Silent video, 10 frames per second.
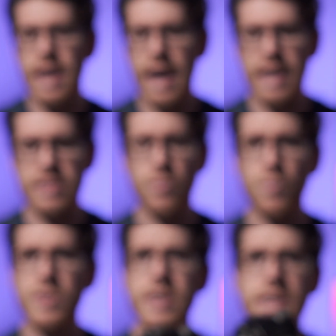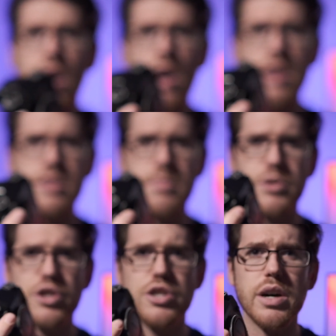has a really awesome
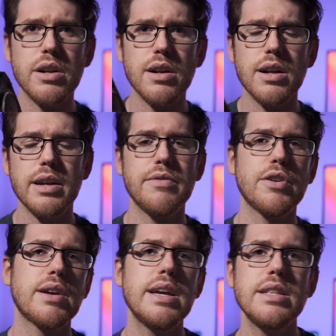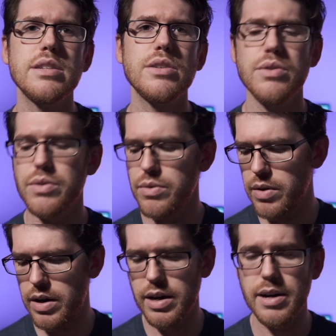shutter if you're into
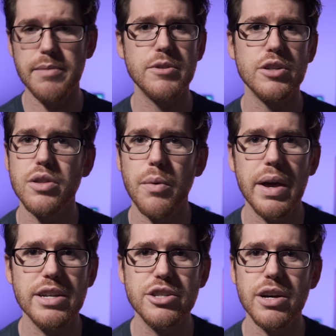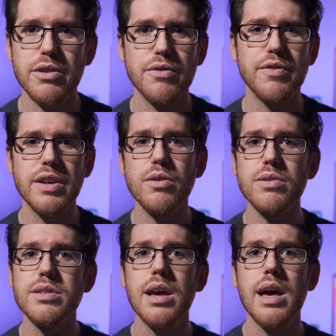just the way a shutter
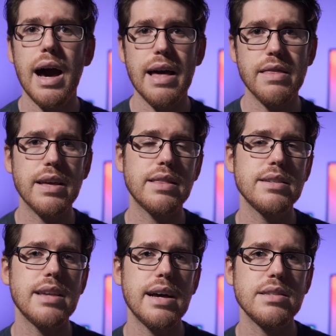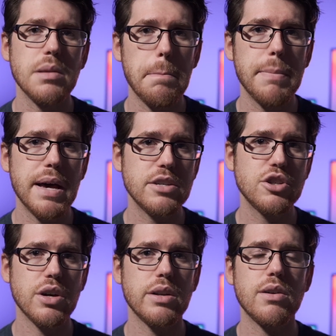feels. I think this has the best
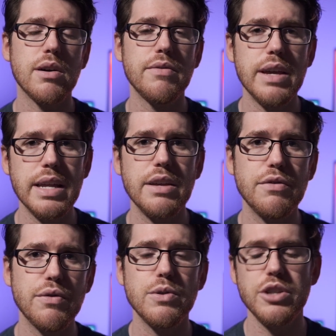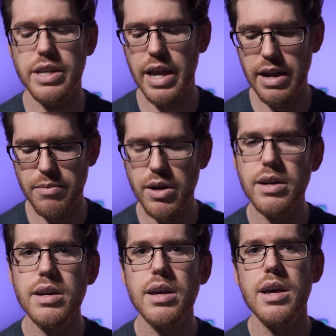shutter of any Fuji
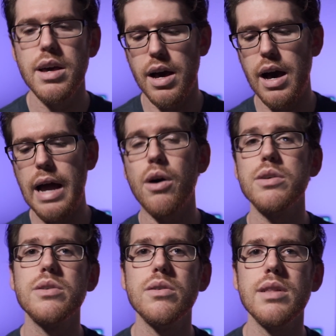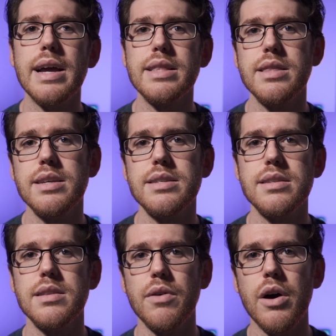camera. I also like that this